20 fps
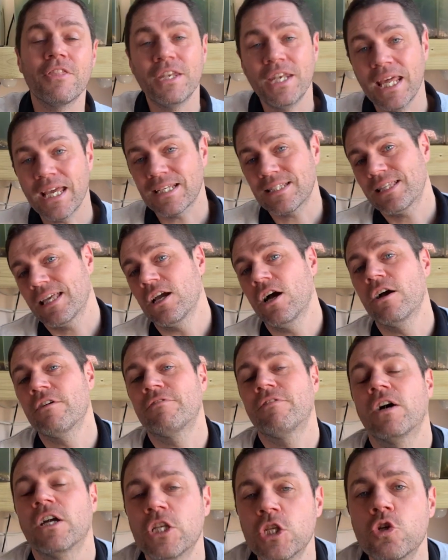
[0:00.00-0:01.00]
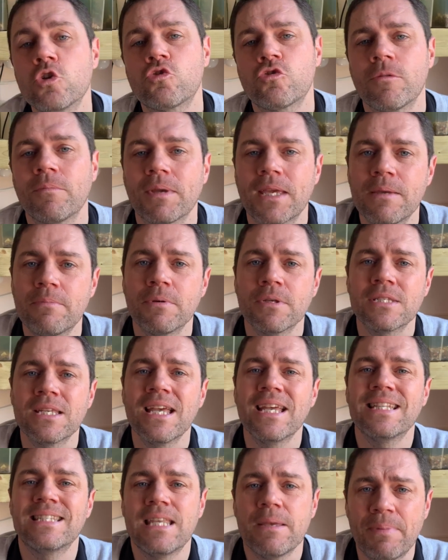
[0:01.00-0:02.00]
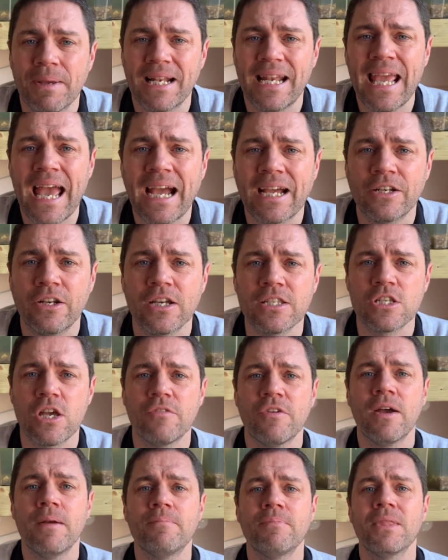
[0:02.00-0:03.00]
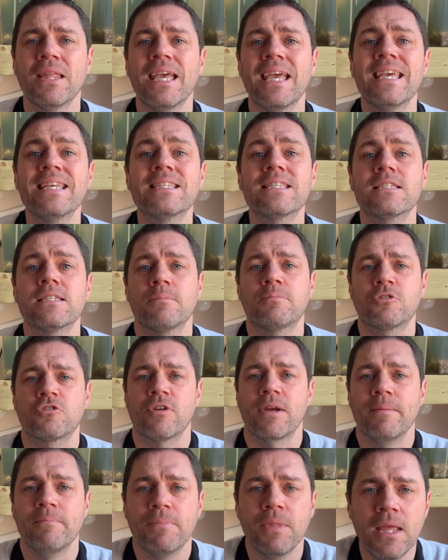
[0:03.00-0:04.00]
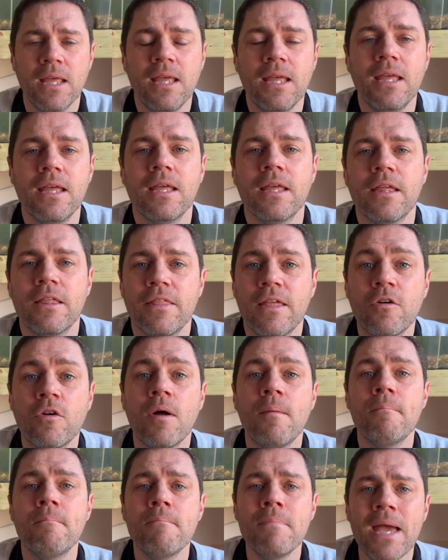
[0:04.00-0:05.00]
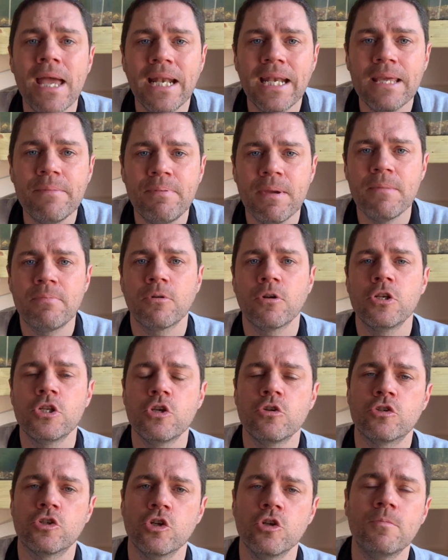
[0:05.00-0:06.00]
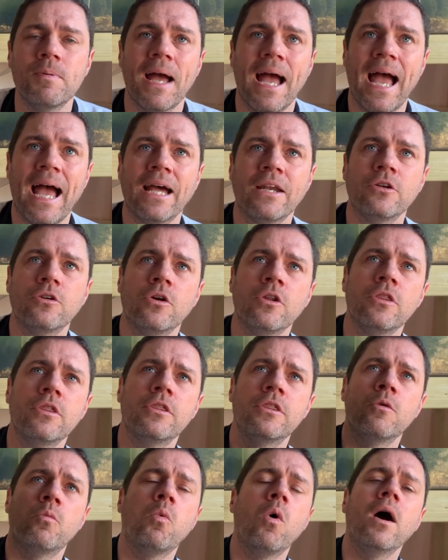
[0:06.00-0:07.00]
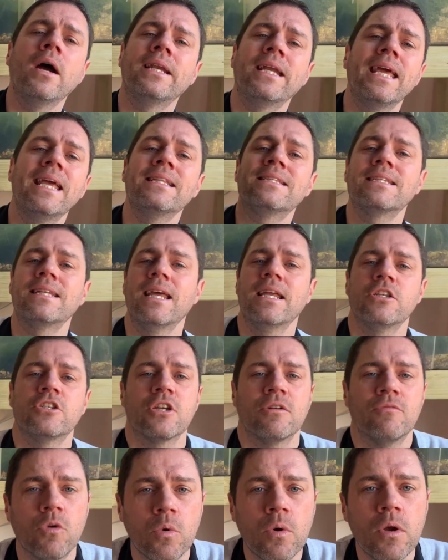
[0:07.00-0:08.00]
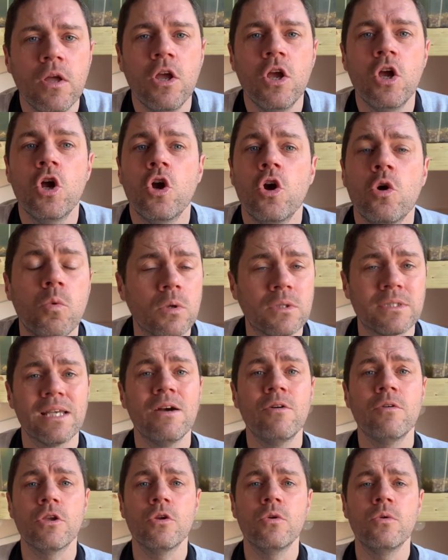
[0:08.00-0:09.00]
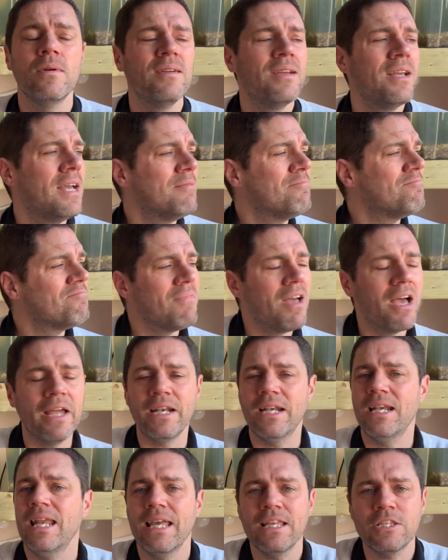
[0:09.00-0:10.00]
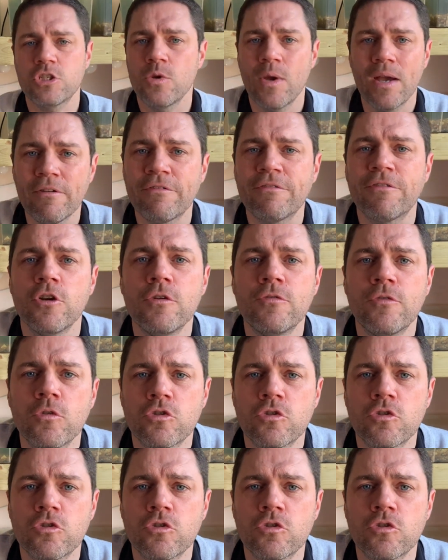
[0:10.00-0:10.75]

next thing I find new shrimp keepers typically agonize over is substrate. There are many people on YouTube and on the wider internet in general who will tell you, unless you have fluval